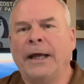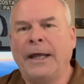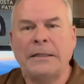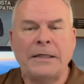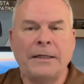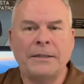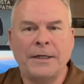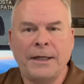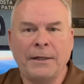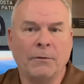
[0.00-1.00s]

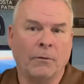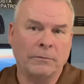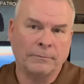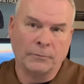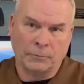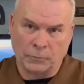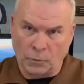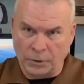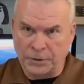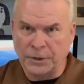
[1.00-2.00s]
AT&T
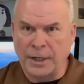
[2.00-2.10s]
or to the